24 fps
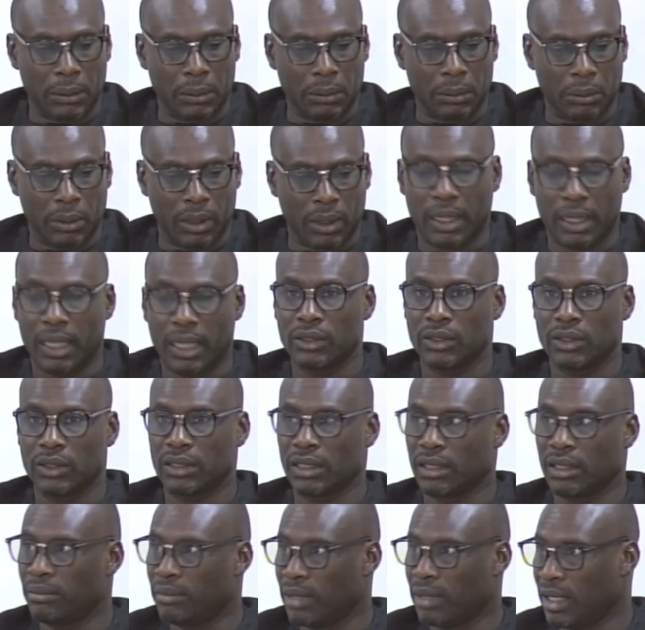May I just
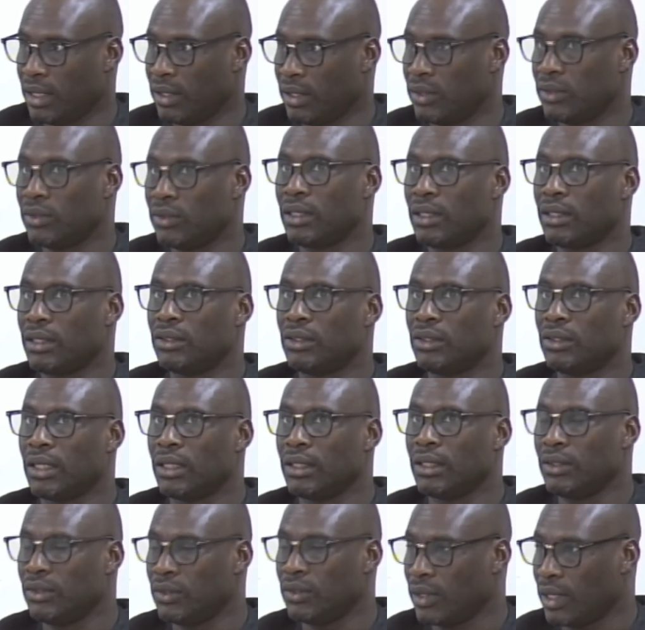remind you that
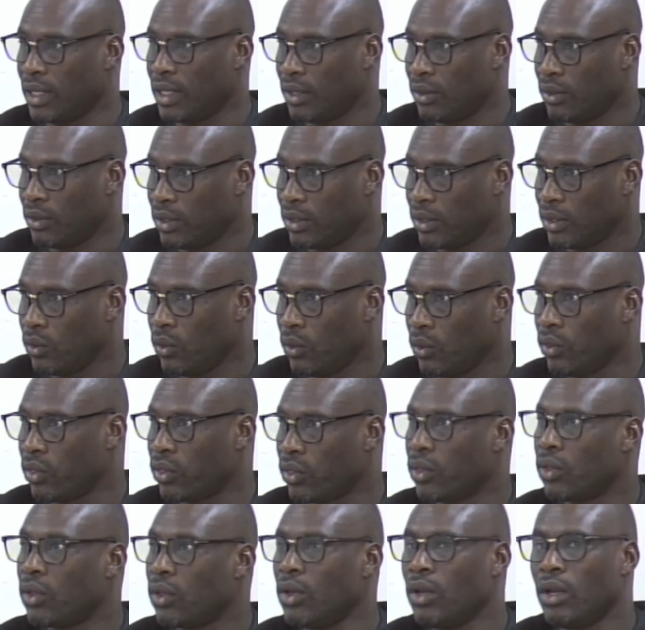you are on the
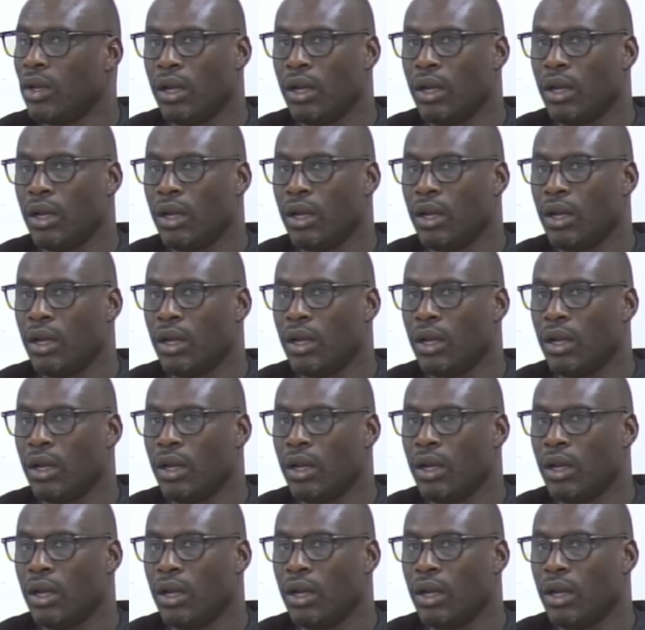oath.